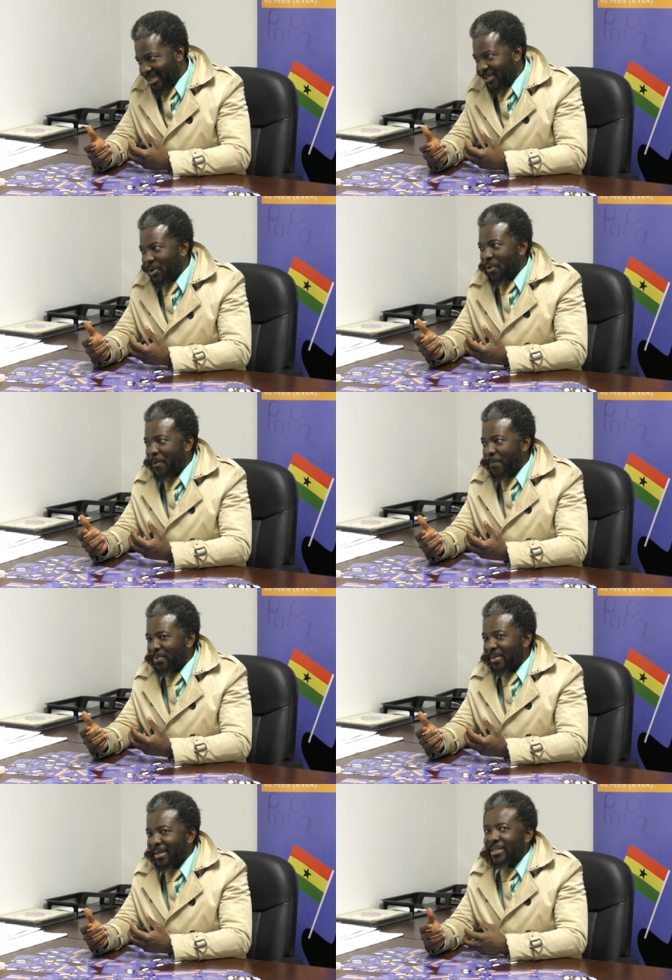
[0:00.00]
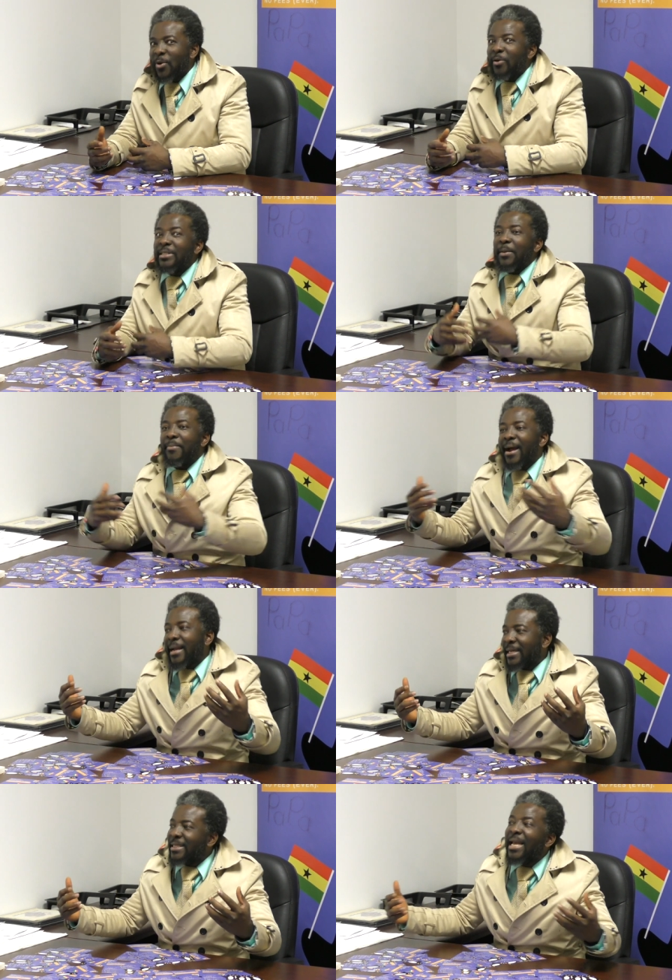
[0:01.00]
They say, "Oh, it's a
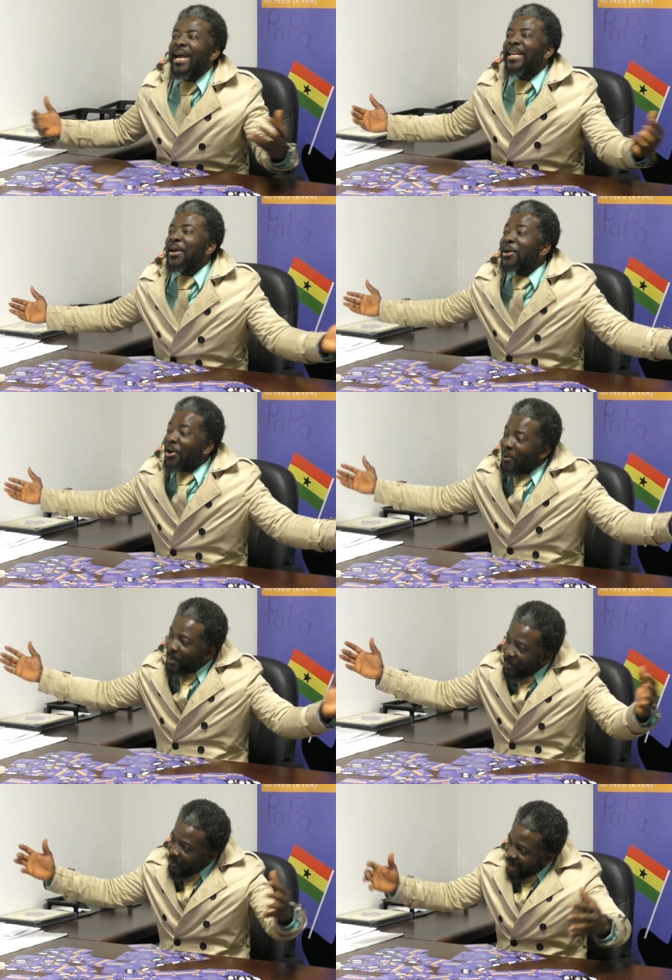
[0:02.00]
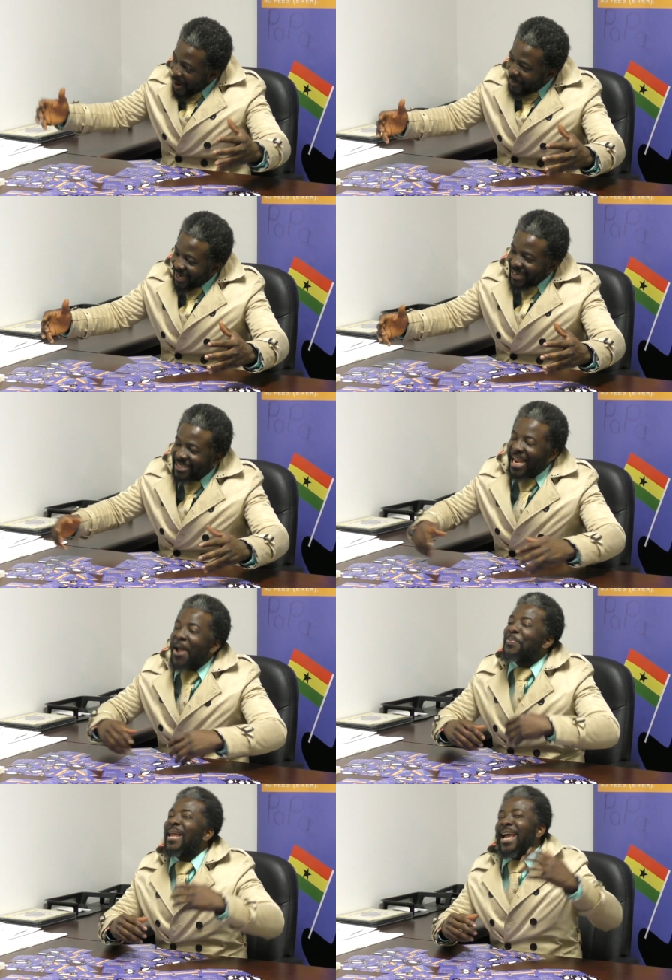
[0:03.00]
bracket," and then a lot of people come another
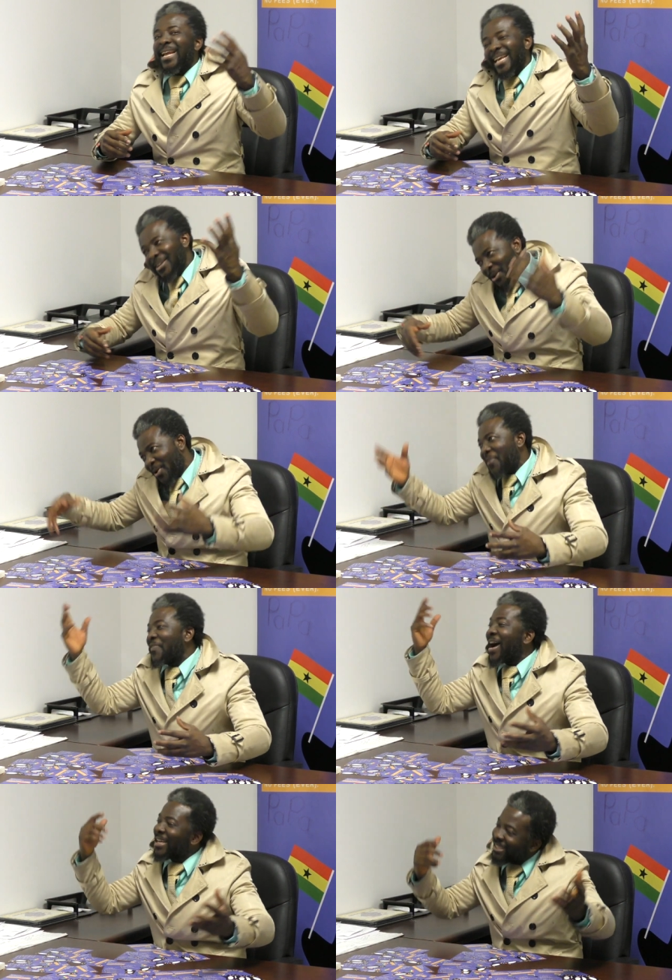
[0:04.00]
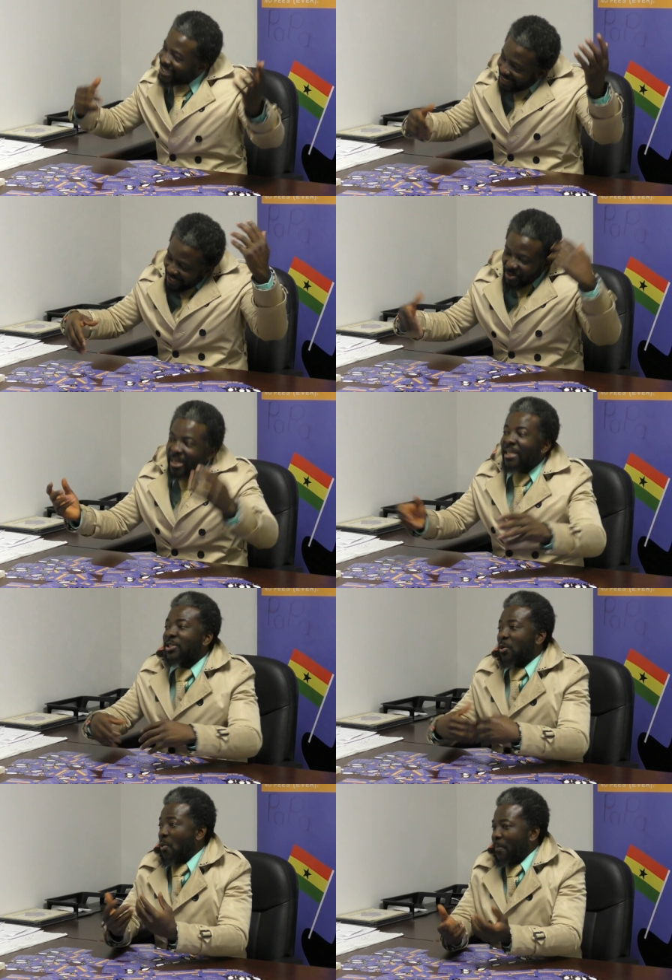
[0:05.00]
time, and then the fans
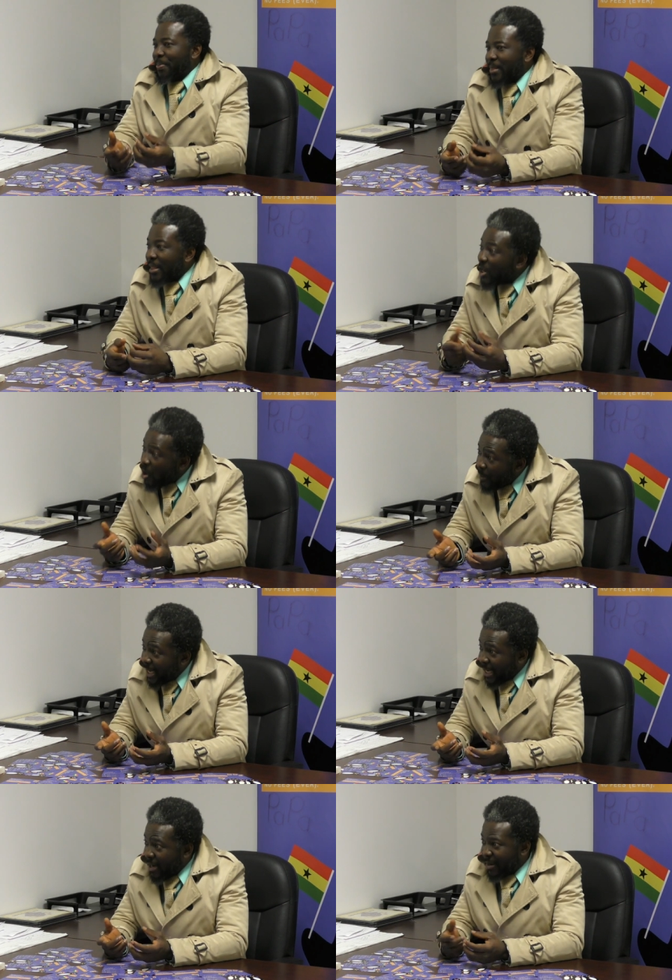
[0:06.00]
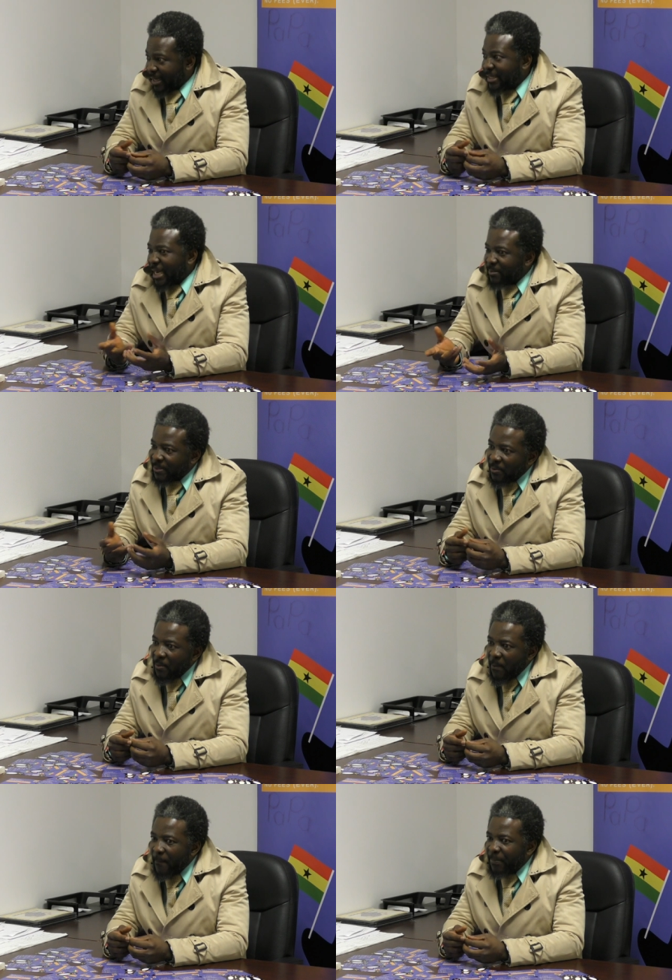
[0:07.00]
so they come in another at that time.
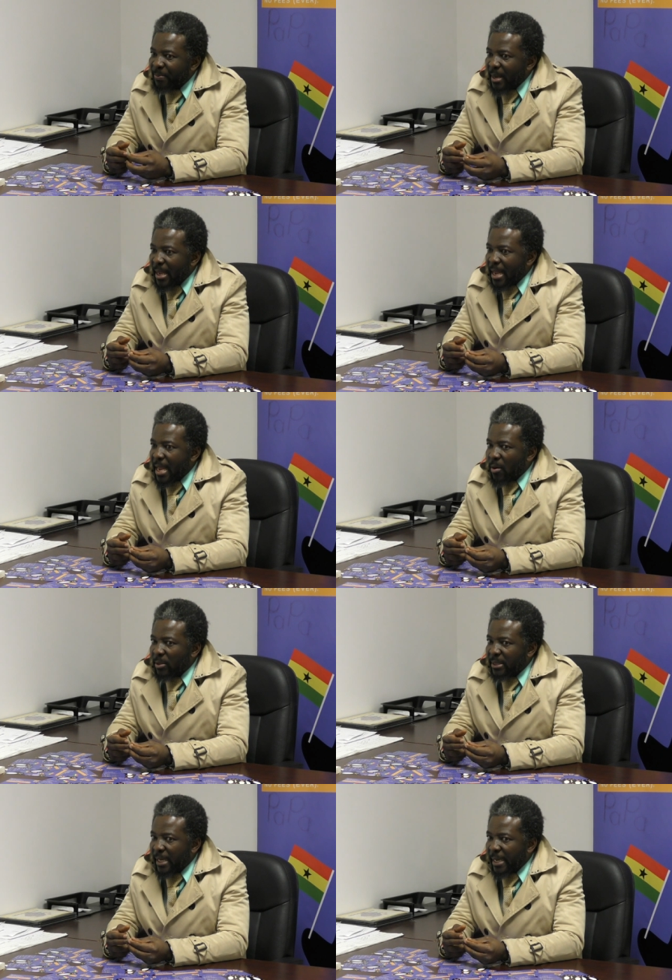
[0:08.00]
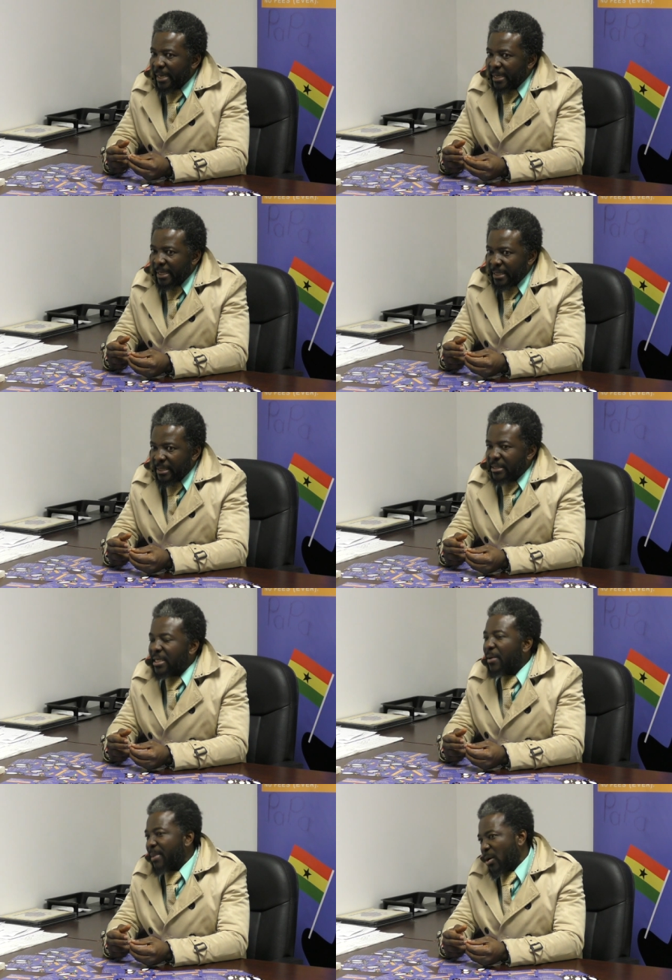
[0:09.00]
So it was a
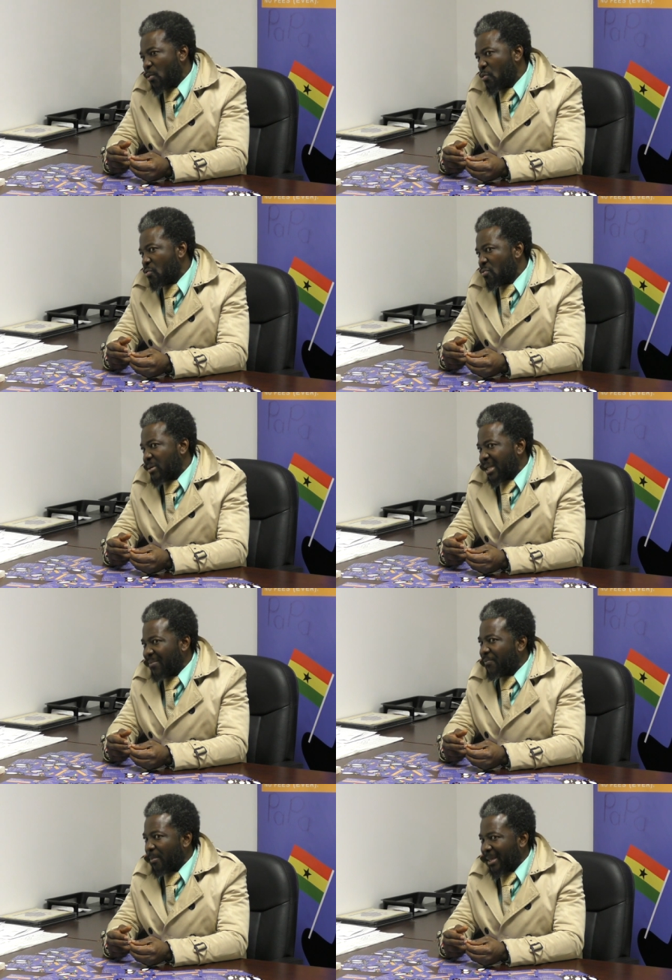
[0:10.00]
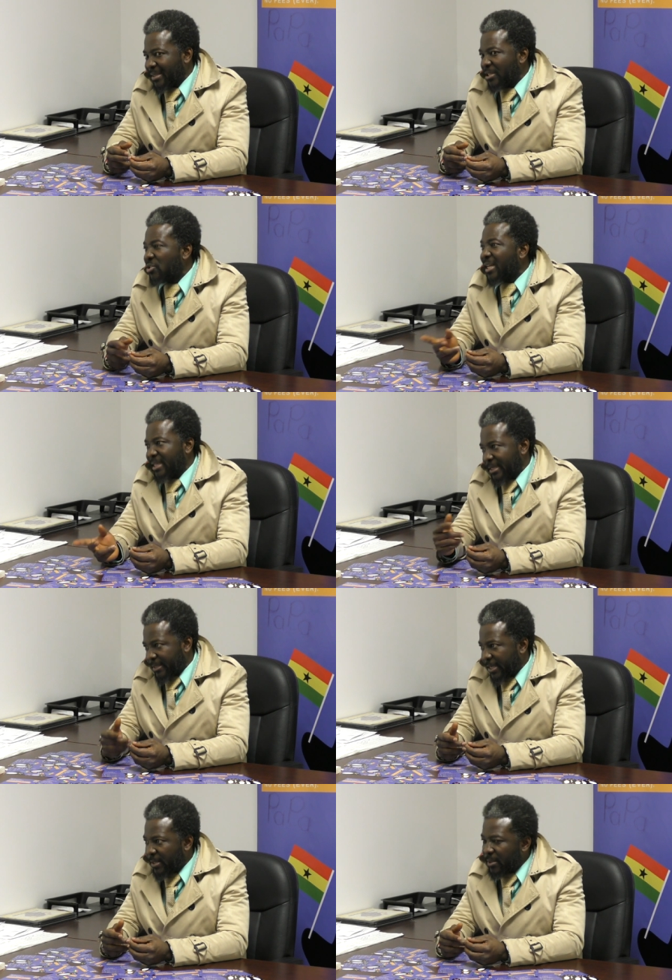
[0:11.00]
German who came from the United
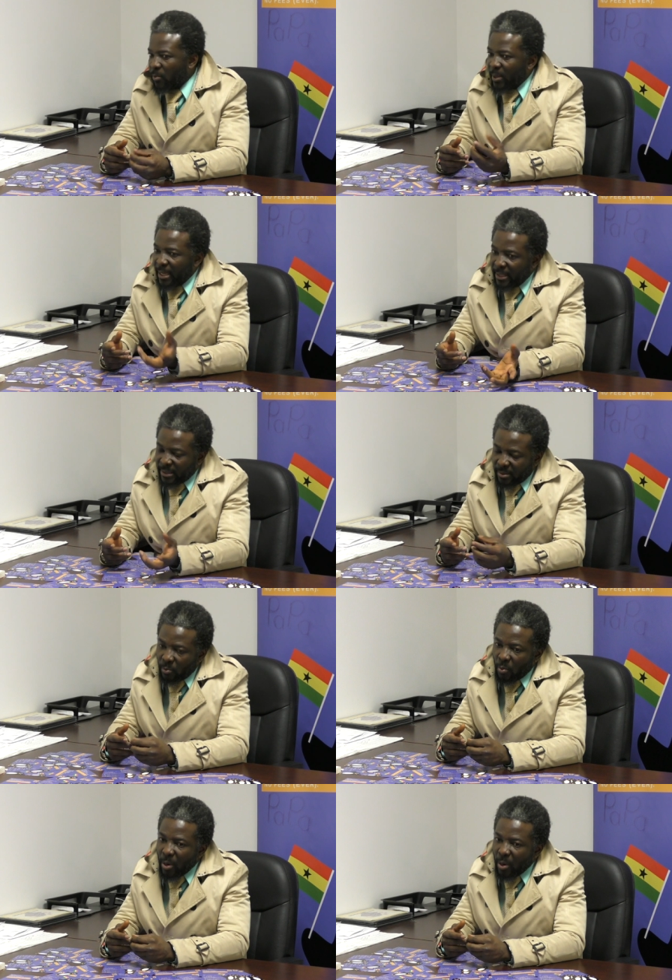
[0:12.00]
States with his